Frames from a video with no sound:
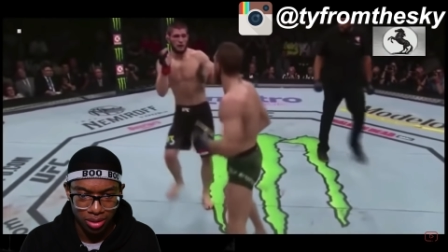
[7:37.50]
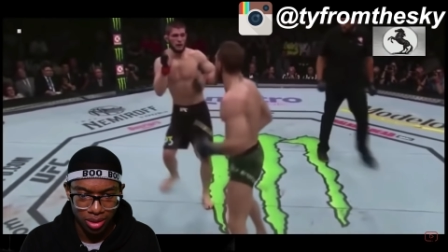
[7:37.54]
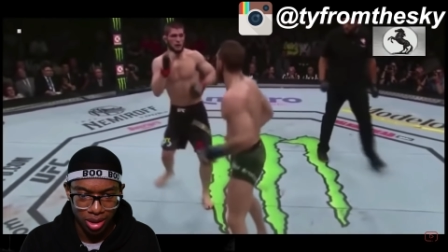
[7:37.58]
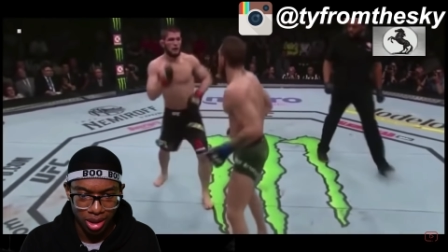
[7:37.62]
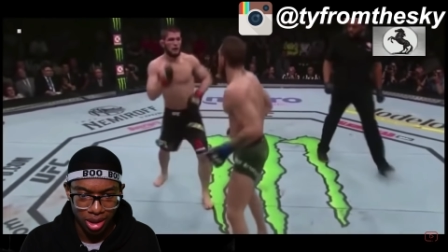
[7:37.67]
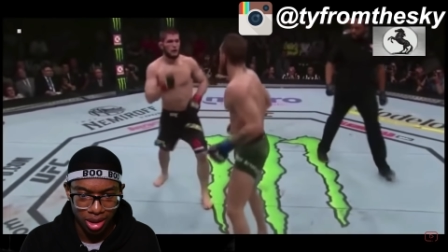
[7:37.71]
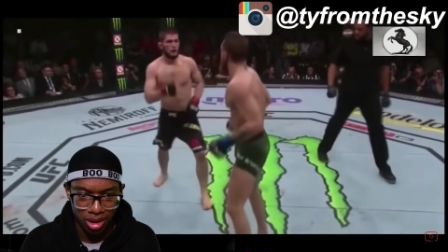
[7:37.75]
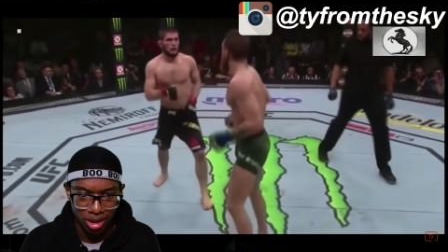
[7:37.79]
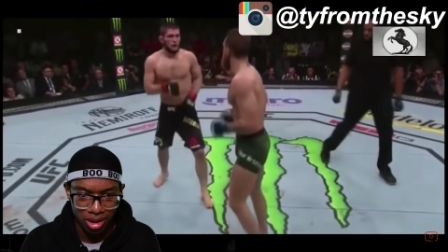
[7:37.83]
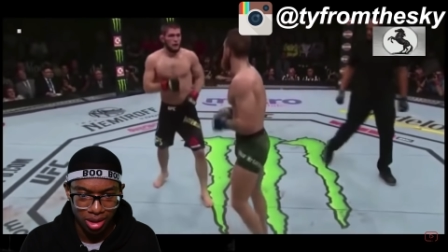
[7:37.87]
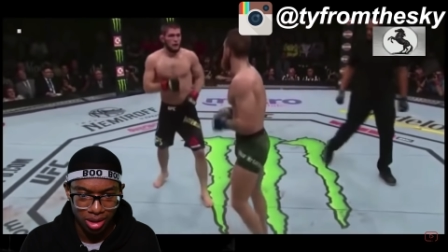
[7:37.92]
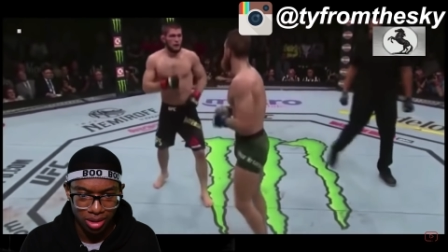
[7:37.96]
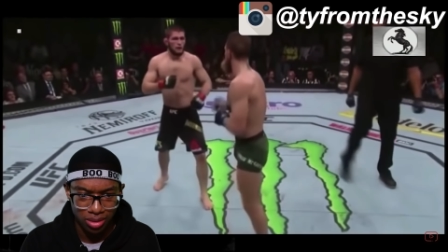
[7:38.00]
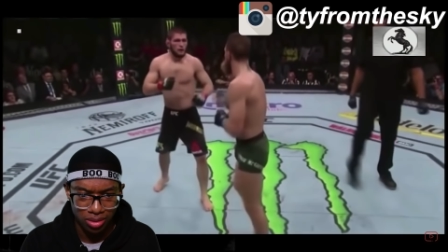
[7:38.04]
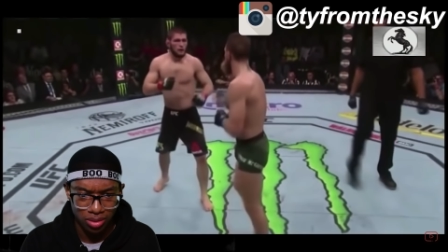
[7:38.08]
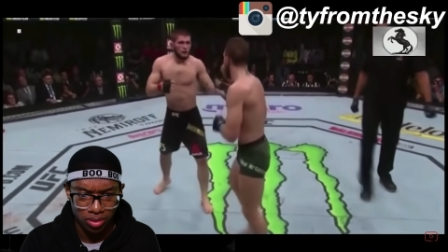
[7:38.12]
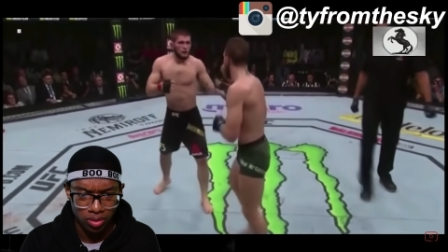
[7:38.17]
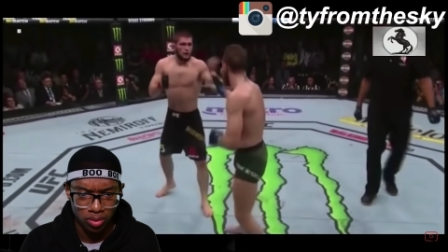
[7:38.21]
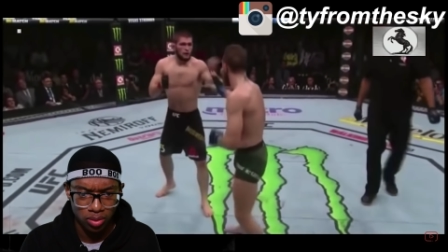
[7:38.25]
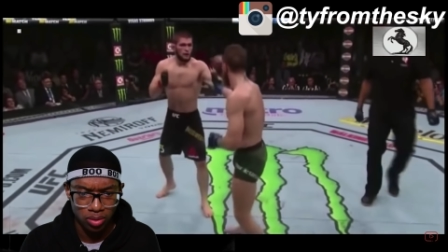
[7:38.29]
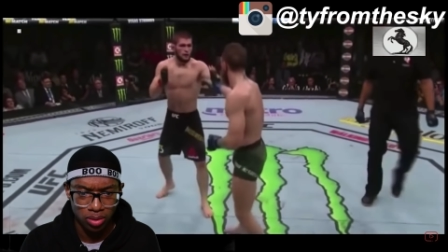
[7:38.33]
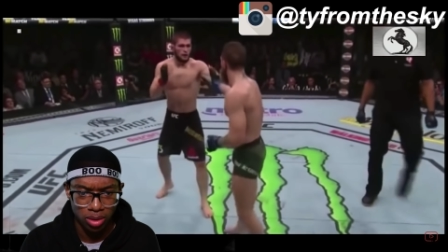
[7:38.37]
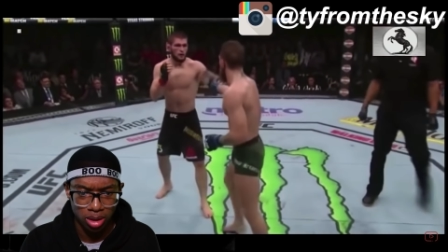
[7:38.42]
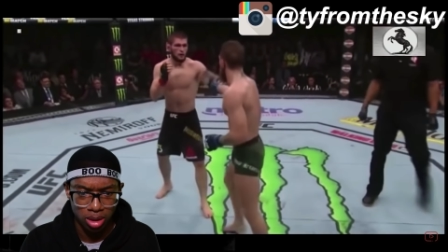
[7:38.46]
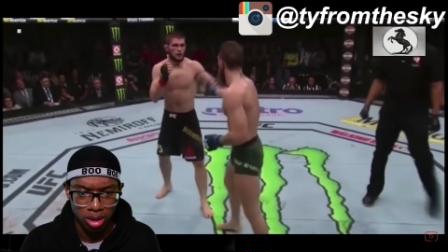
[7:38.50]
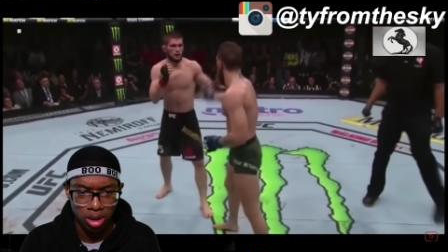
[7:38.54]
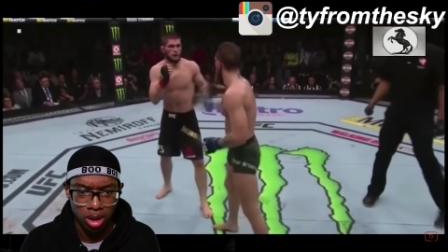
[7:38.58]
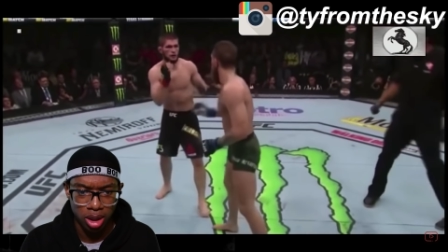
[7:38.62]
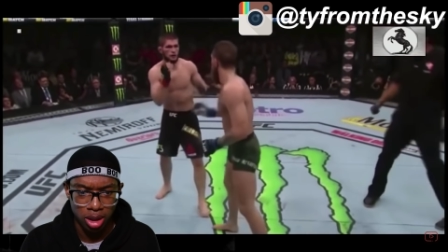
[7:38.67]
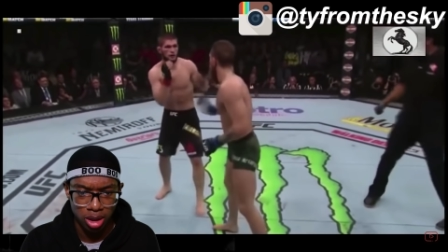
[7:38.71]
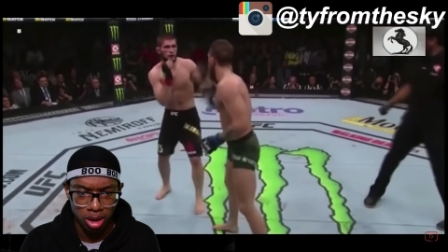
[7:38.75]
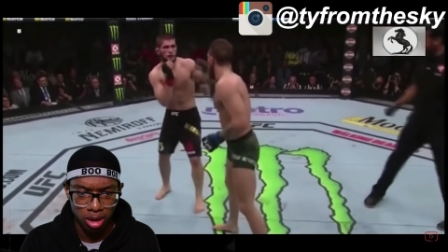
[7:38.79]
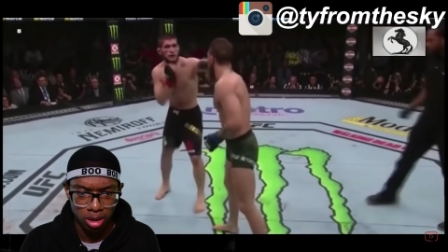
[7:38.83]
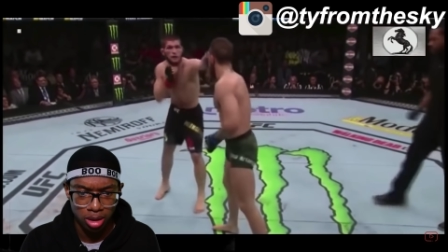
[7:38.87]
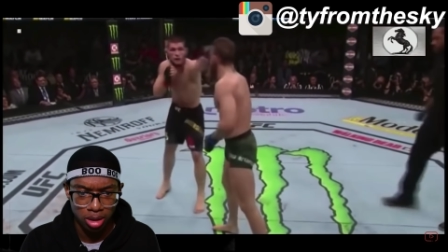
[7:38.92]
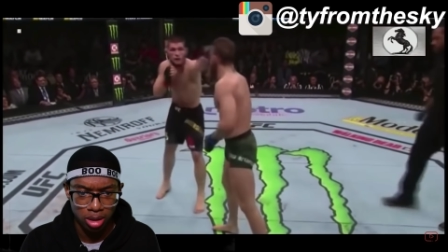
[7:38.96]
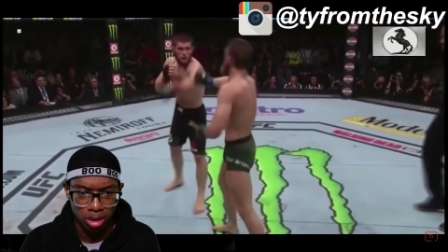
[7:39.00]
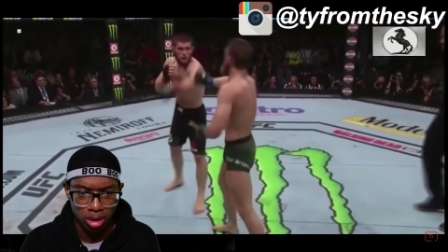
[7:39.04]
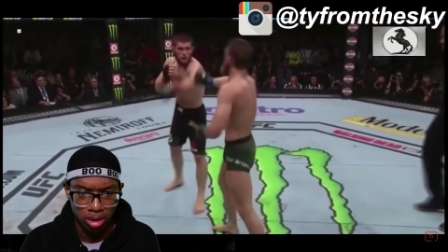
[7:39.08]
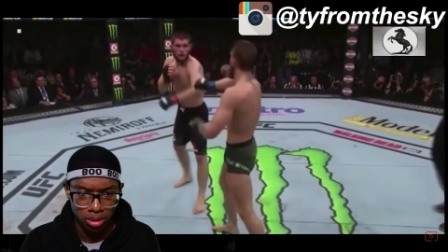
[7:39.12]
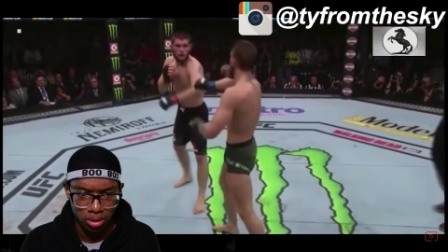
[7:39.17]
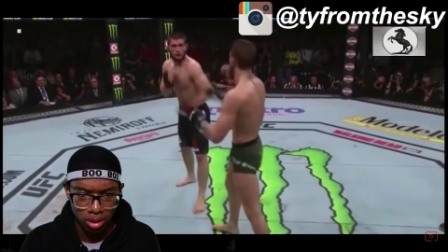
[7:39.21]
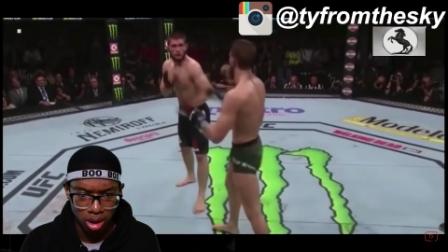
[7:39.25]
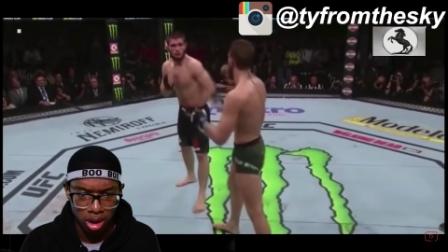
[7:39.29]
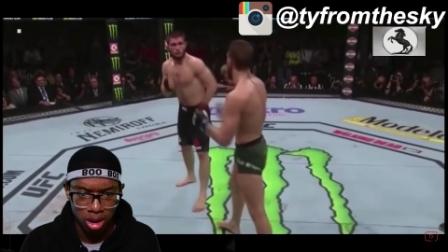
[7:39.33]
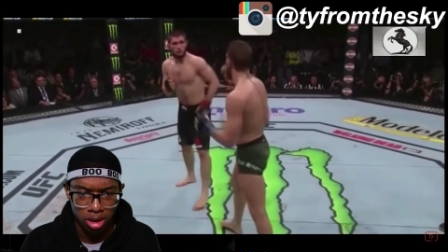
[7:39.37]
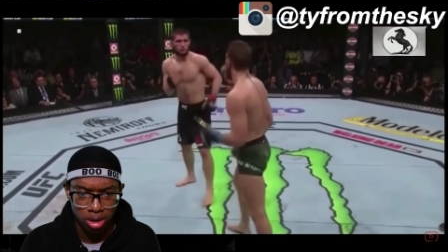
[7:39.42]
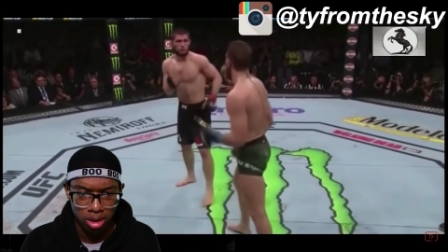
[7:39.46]
Okay. Ooh, that was a nice hit. That
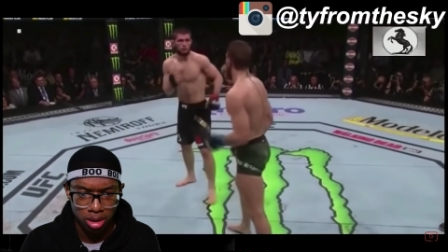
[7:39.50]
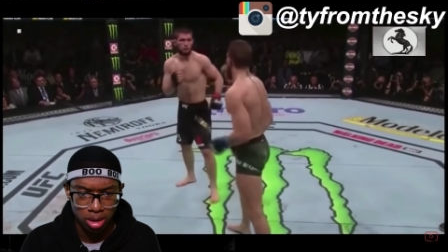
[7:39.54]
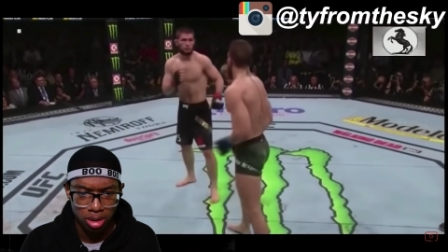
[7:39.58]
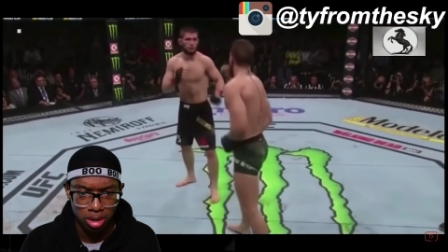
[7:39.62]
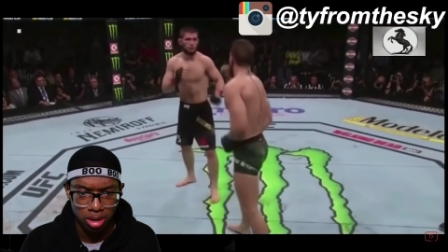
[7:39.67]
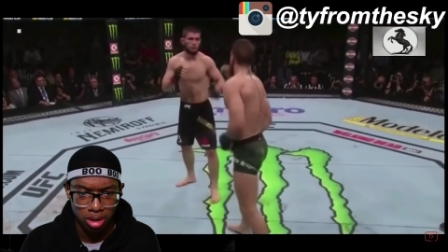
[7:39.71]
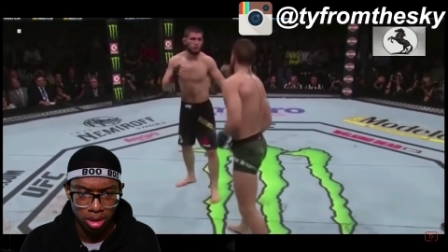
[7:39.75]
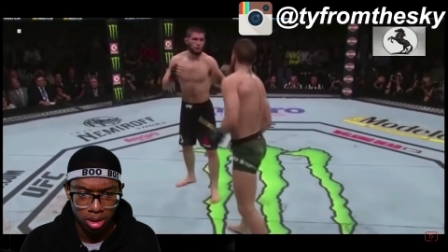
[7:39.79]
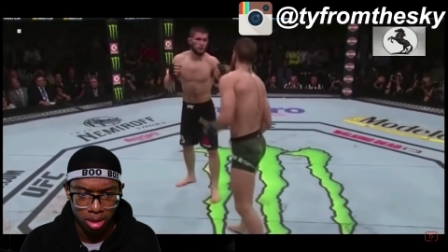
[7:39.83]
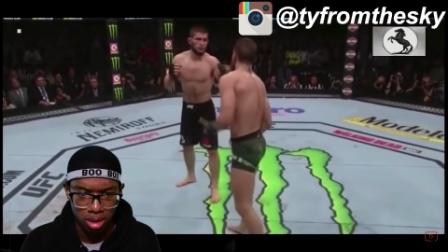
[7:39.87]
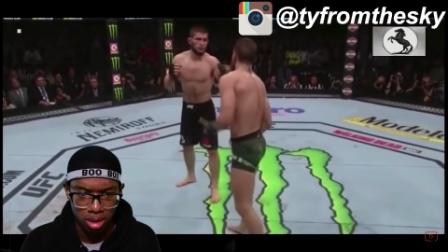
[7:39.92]
was a nice hit.